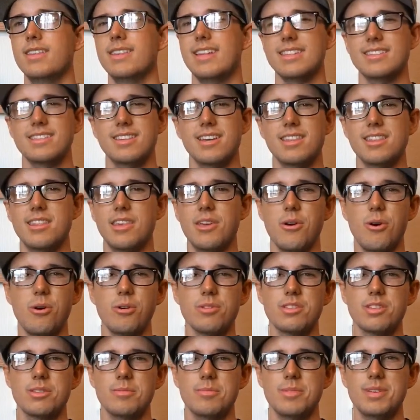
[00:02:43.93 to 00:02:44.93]
That's like the
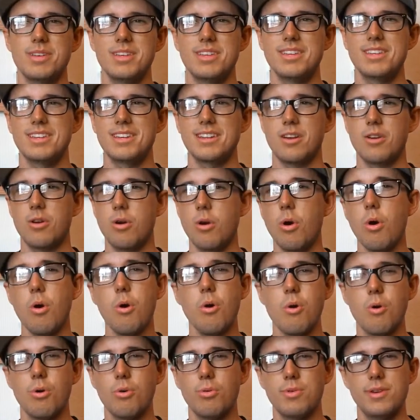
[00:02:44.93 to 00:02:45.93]
ultimate
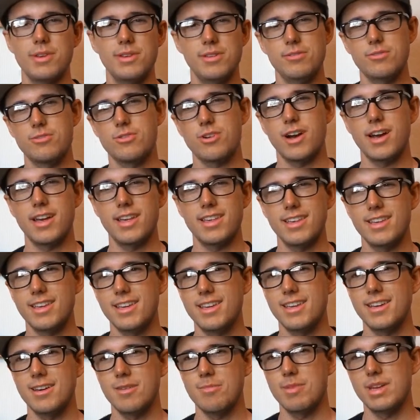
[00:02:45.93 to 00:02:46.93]
goal when you try and
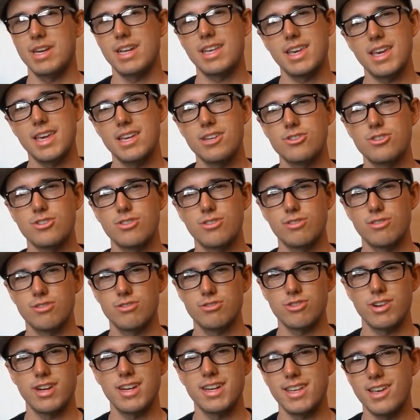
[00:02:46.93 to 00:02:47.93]
get a medication or
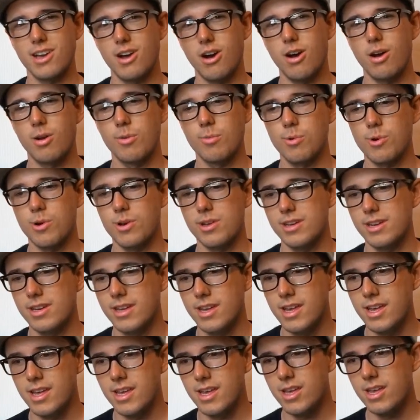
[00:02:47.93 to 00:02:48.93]
you're trying to get on one.